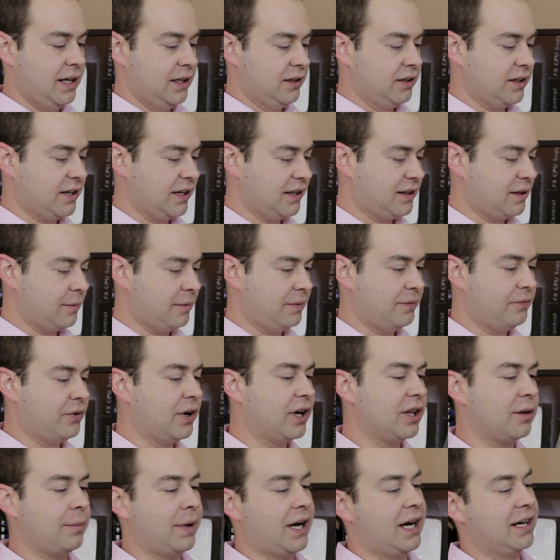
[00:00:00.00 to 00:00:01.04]
looking at the
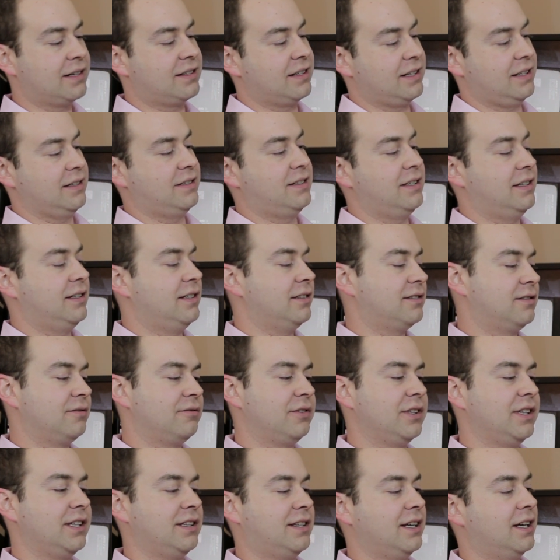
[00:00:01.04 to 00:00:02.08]
front of the box, like I said, it doesn't
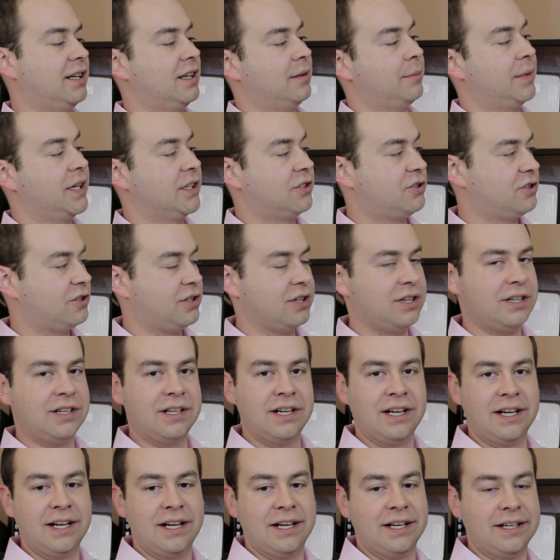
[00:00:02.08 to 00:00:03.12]
really tell you much.
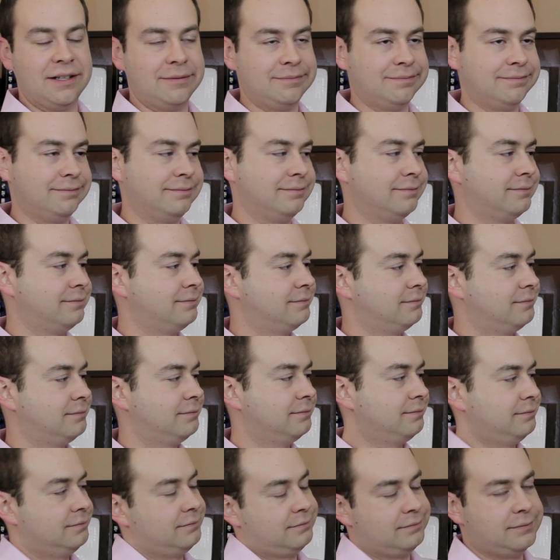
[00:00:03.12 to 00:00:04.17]

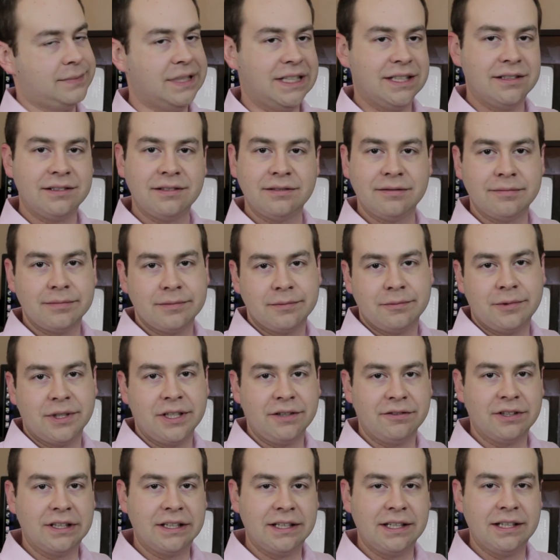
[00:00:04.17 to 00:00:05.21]
But what do
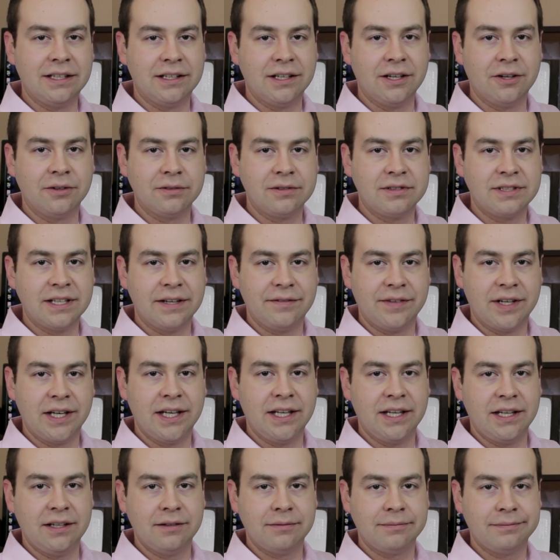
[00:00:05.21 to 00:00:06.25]
you really need to know? It's
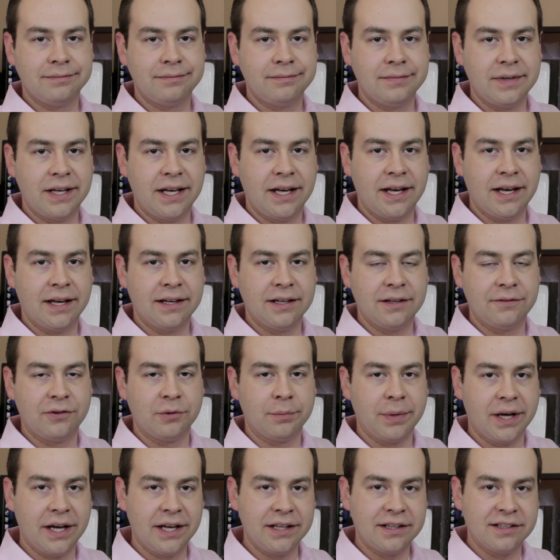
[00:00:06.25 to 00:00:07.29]
780. And if
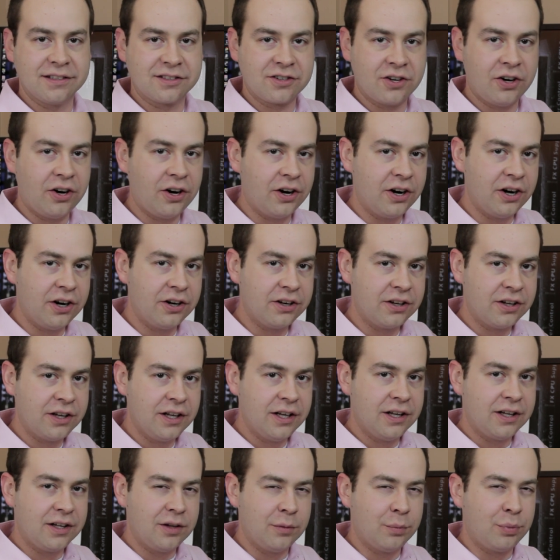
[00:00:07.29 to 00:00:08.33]
you're buying this card,
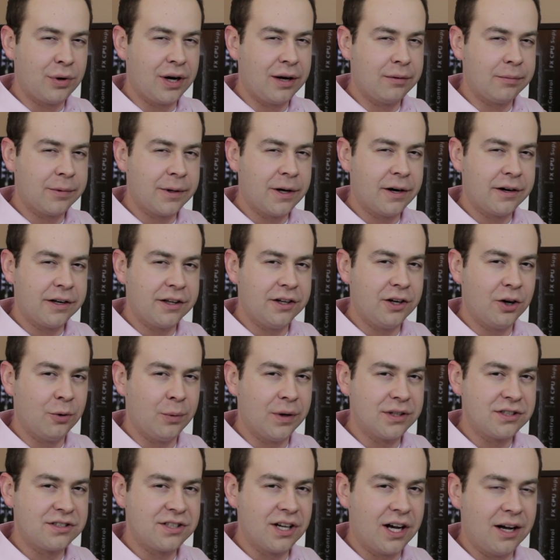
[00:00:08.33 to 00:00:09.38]
you probably already know
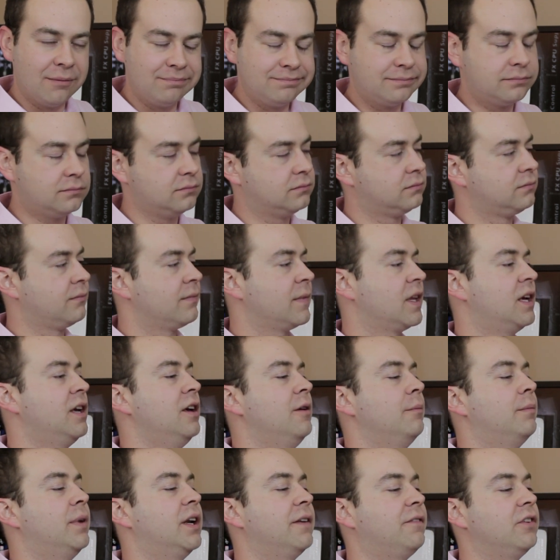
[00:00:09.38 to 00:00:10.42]
what's up.
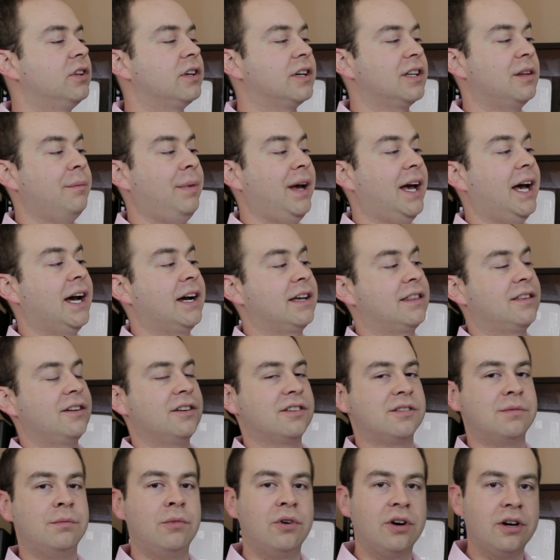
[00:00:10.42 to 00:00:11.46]
But if you look at the back,
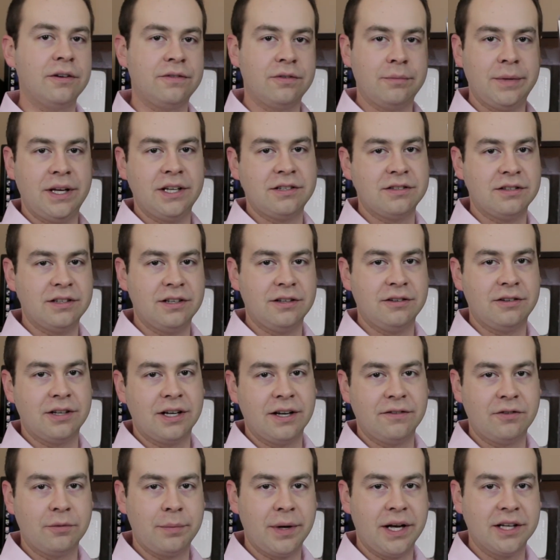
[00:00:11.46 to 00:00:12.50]
there's more information than you could
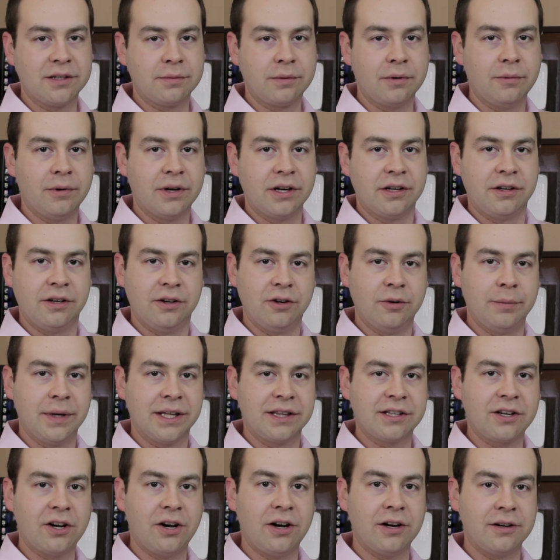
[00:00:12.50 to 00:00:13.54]
ever possibly want to know
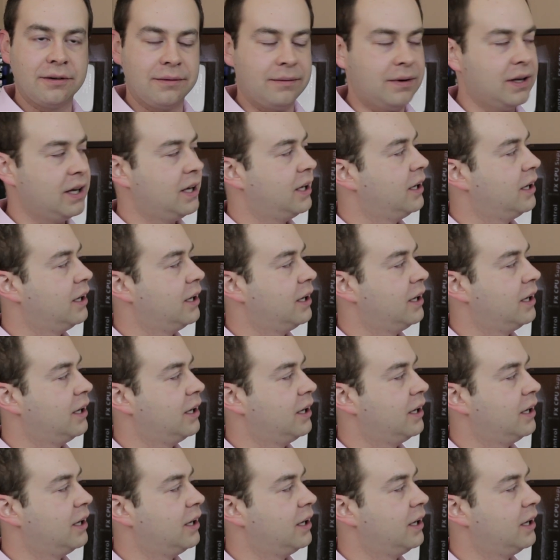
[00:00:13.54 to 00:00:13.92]
about the card.